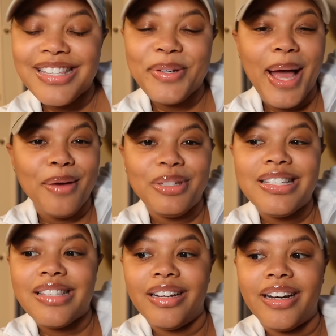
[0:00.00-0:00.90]
so happy
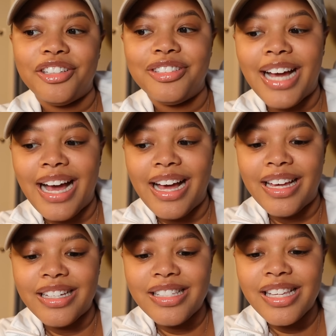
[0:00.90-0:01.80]
Sunday, you
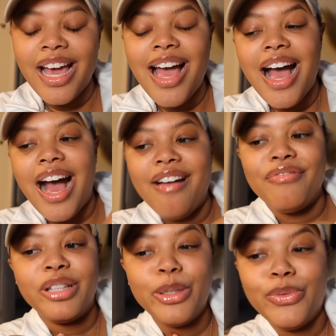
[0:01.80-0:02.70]
guys. I
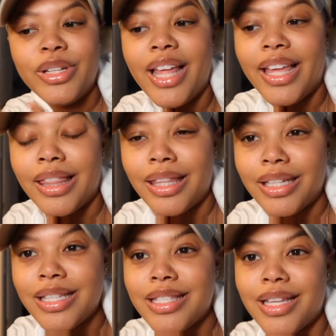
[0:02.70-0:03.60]
really feel like
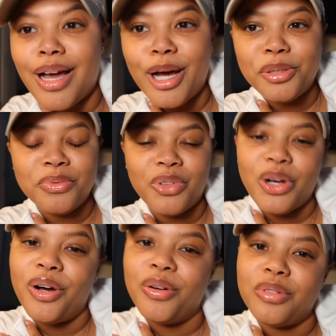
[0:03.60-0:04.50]
this um,
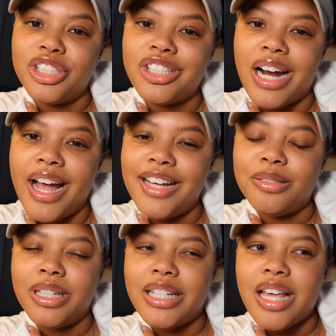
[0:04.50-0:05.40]
vlog was trash
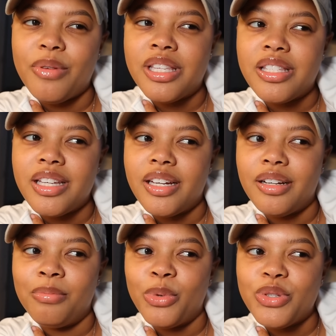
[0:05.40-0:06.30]
because I was
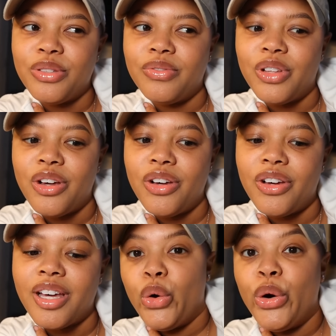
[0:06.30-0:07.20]
sick most of the
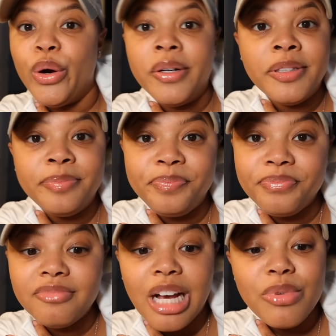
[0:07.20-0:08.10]
vlog.
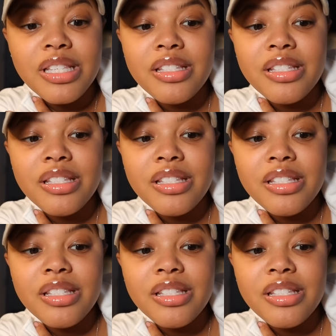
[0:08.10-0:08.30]
I was